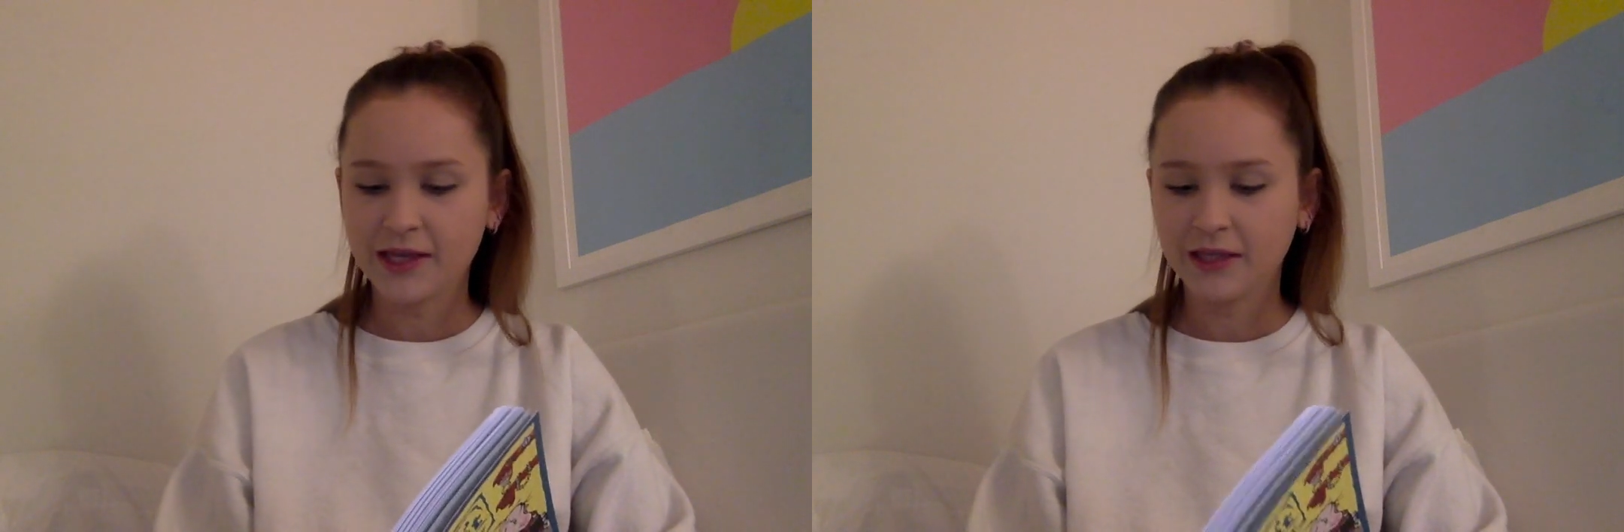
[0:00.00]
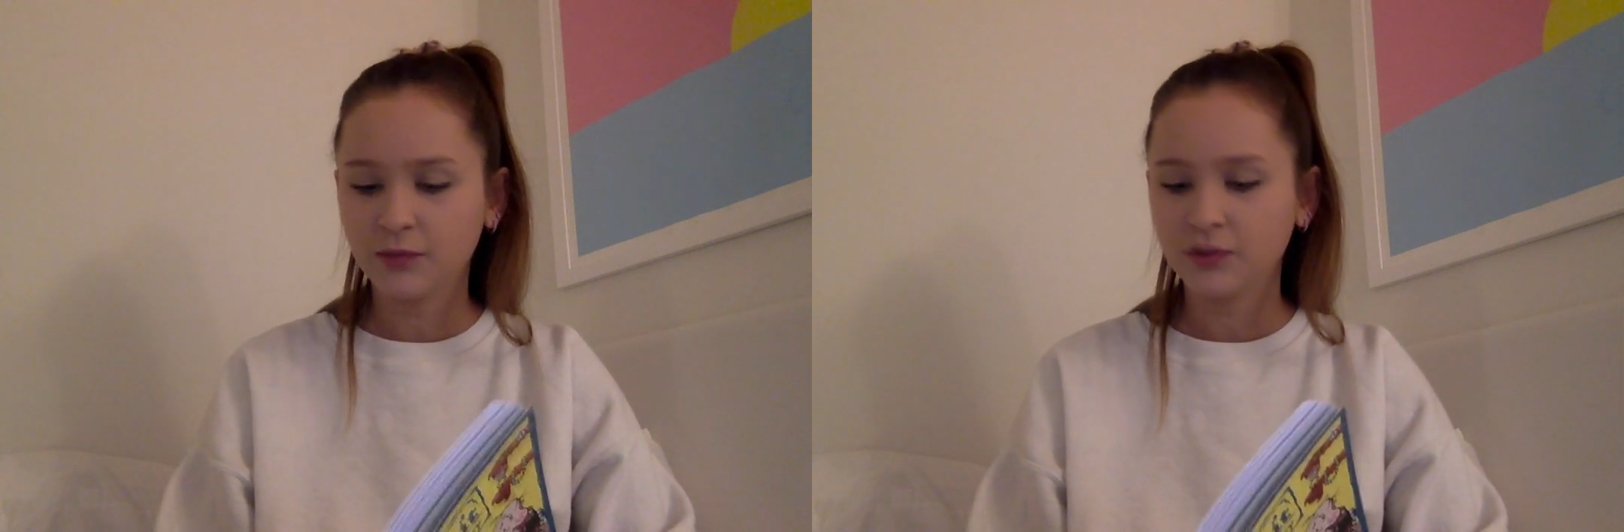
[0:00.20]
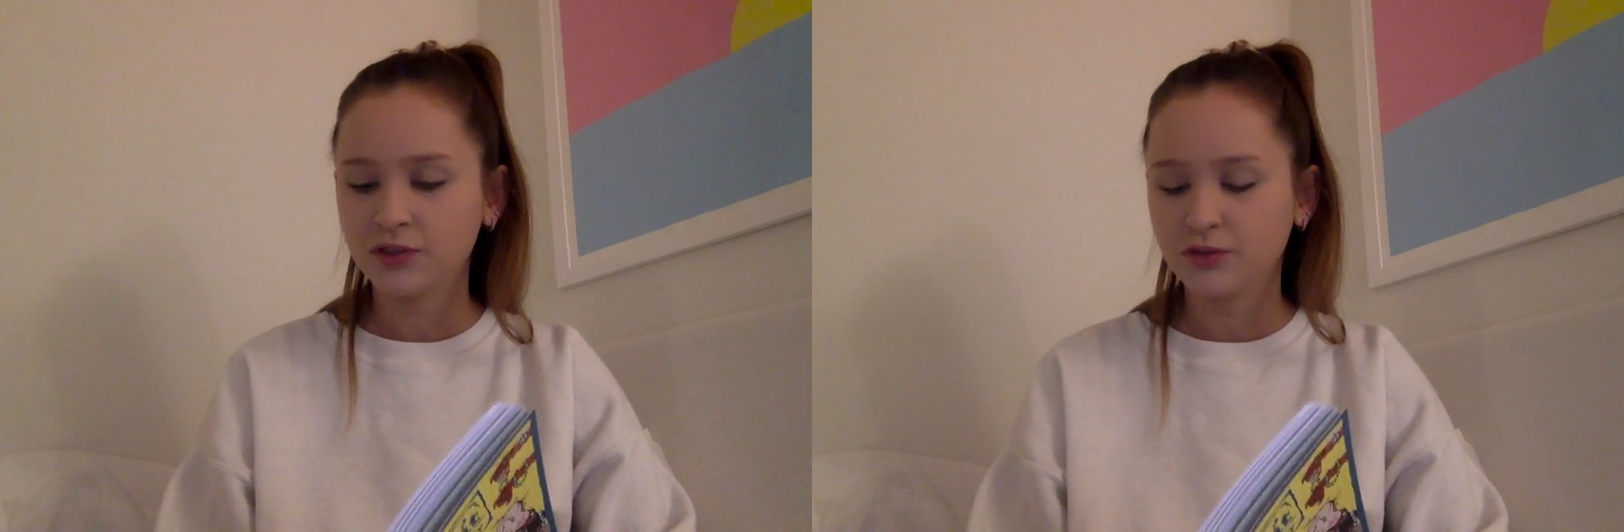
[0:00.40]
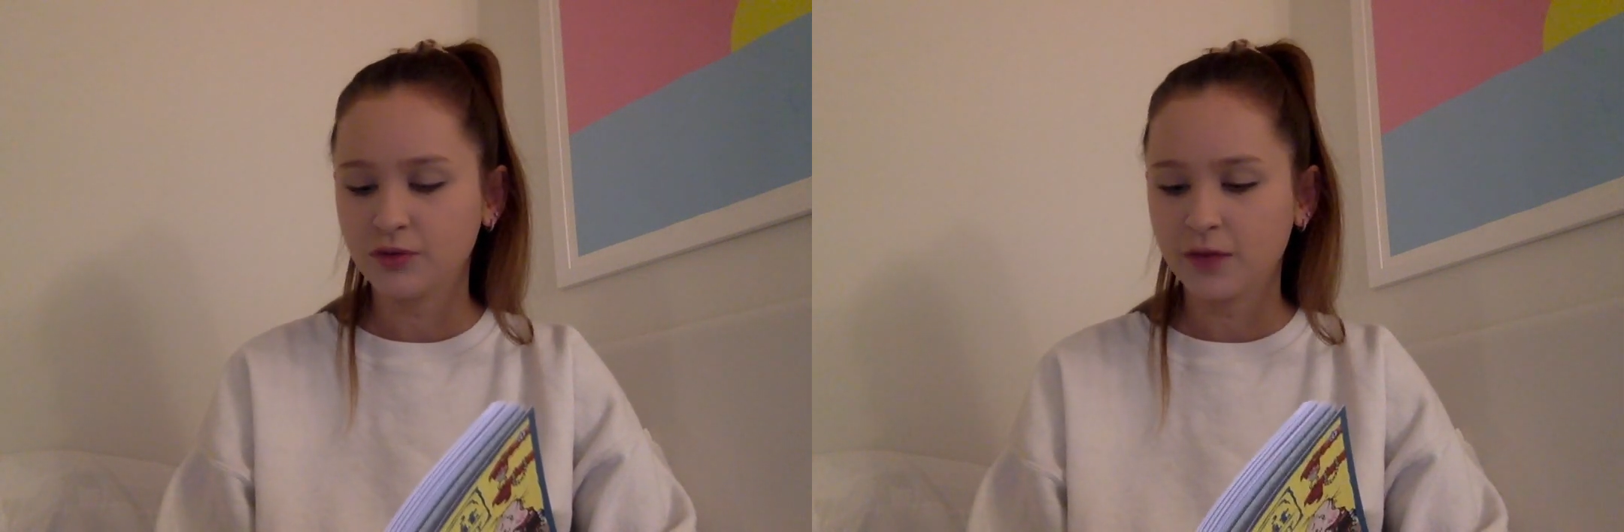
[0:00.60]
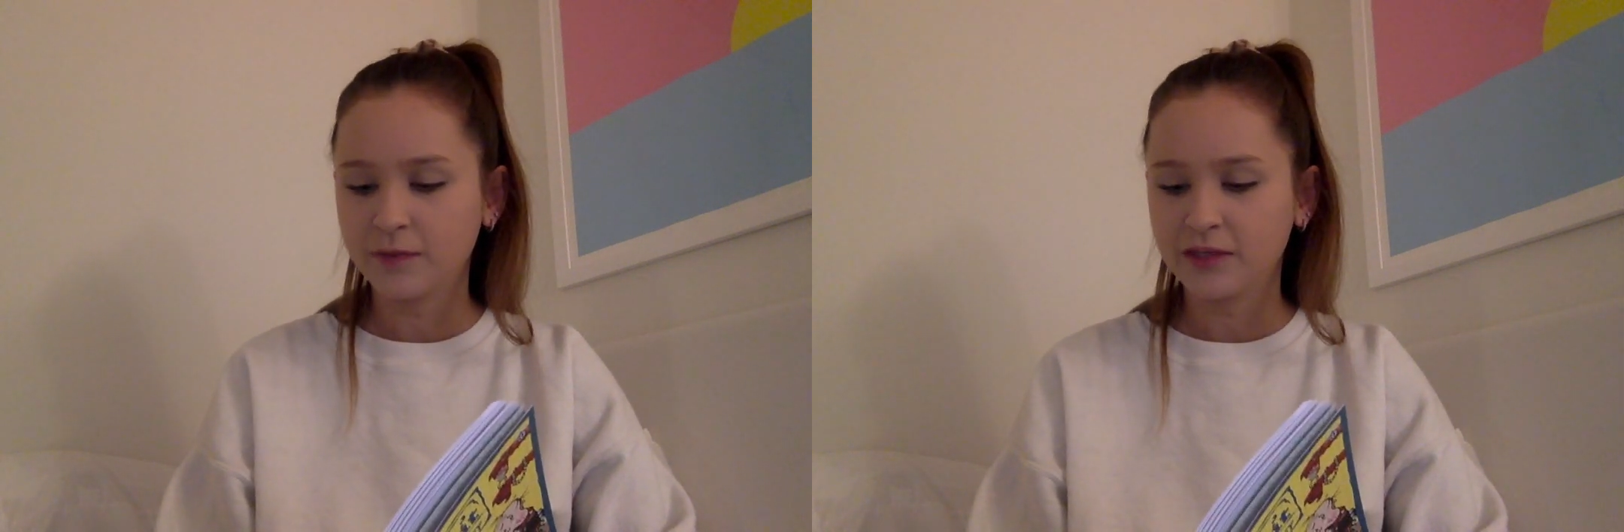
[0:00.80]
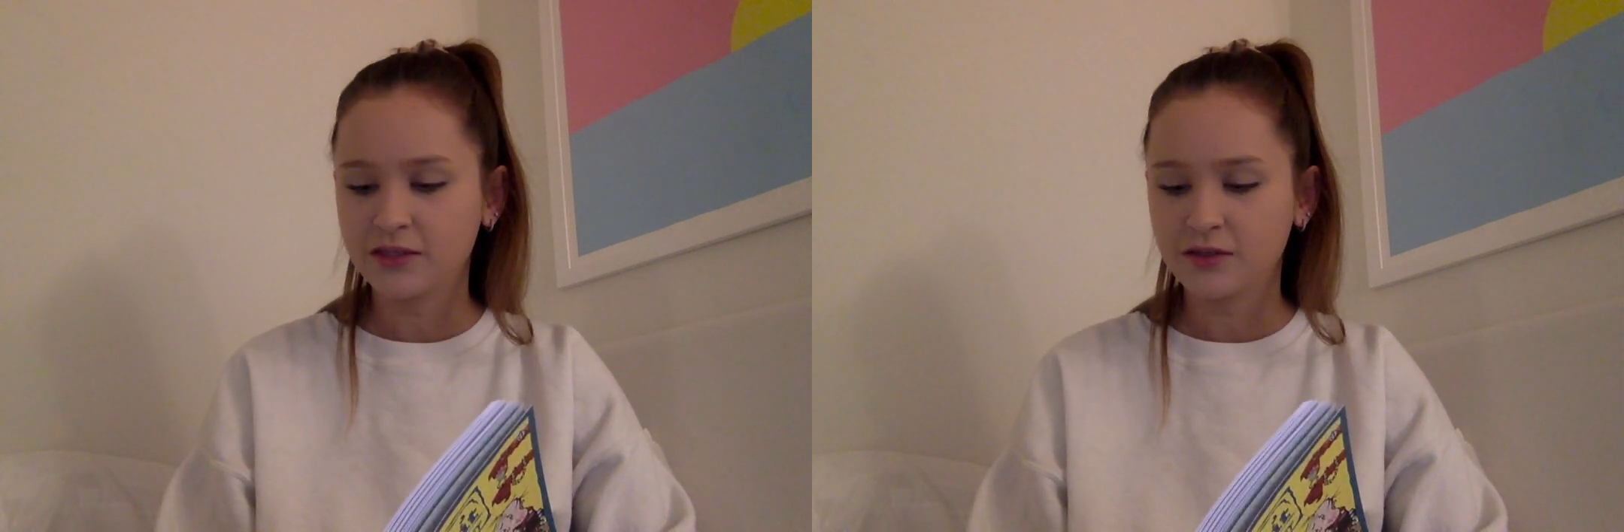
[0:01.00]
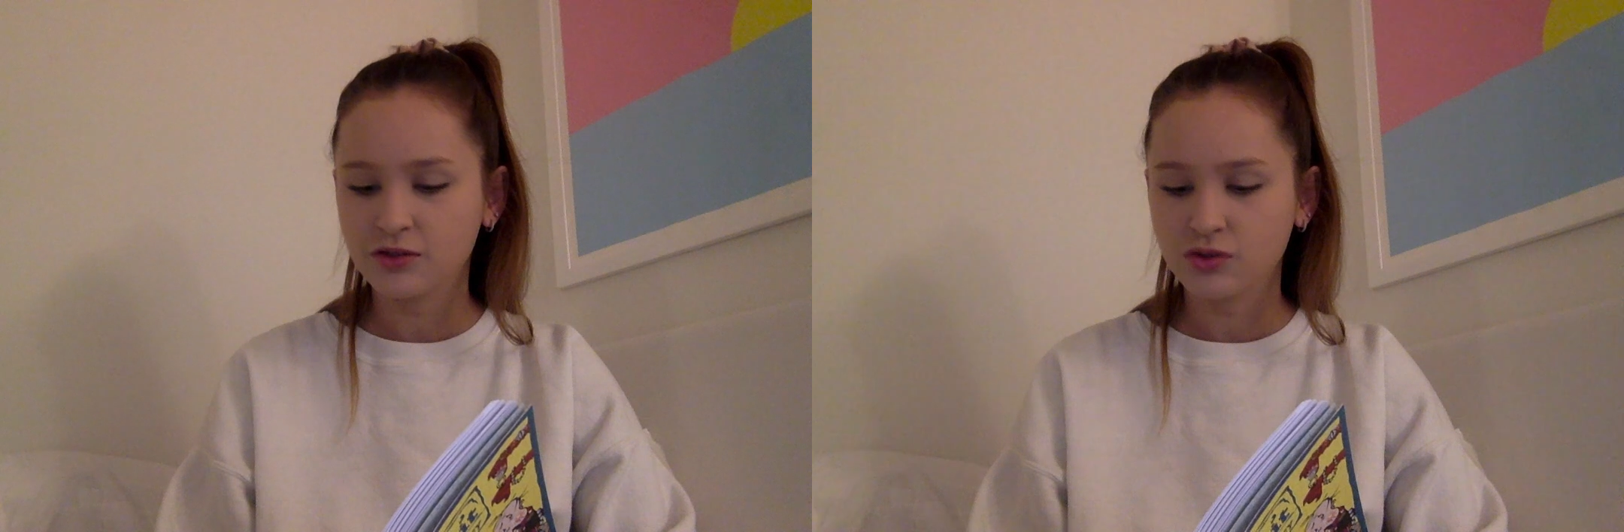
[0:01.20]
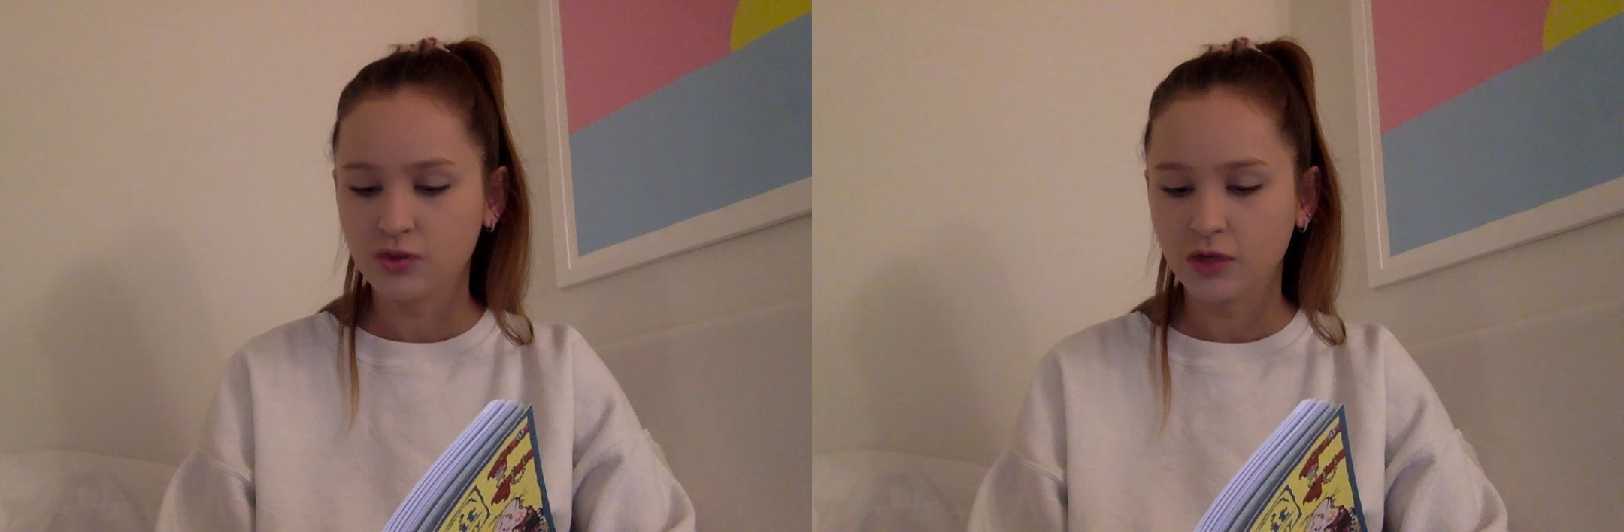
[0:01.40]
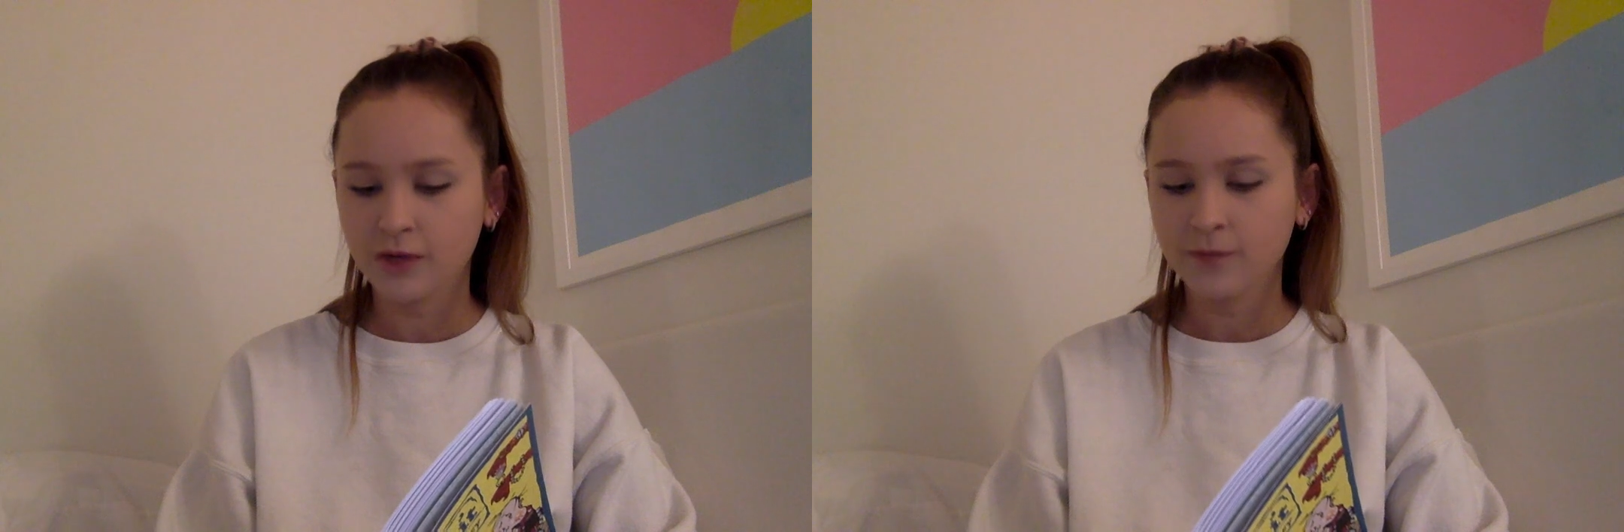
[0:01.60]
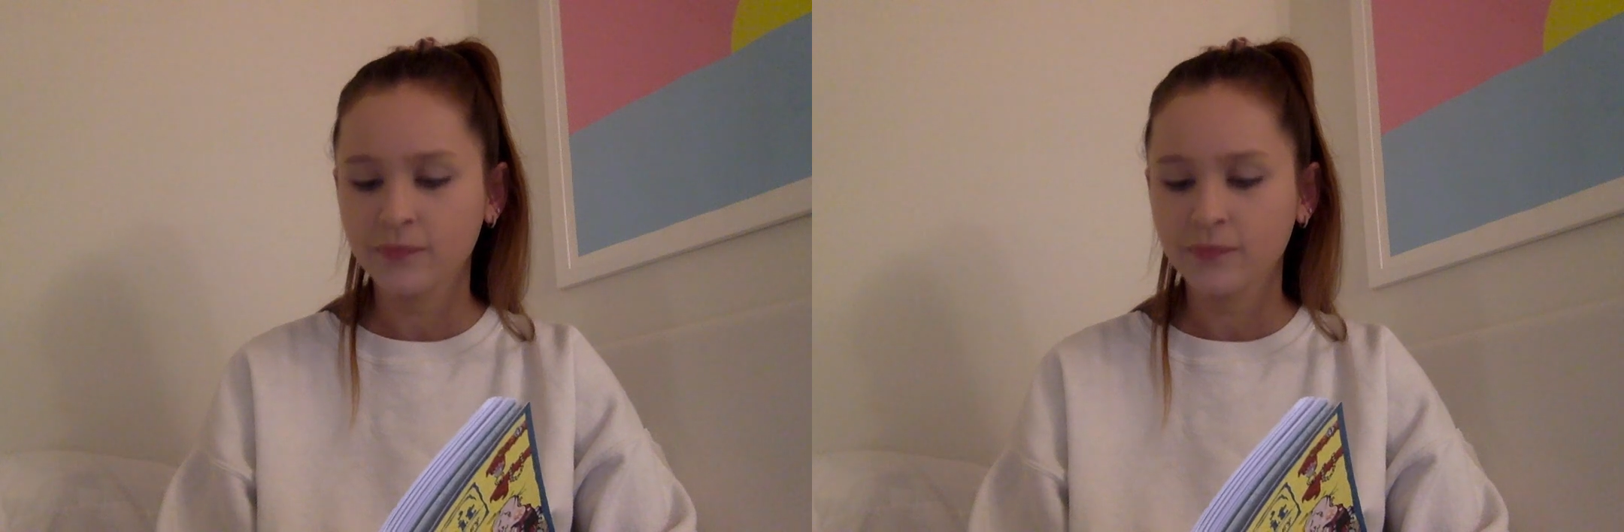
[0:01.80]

anyone new coming into the store.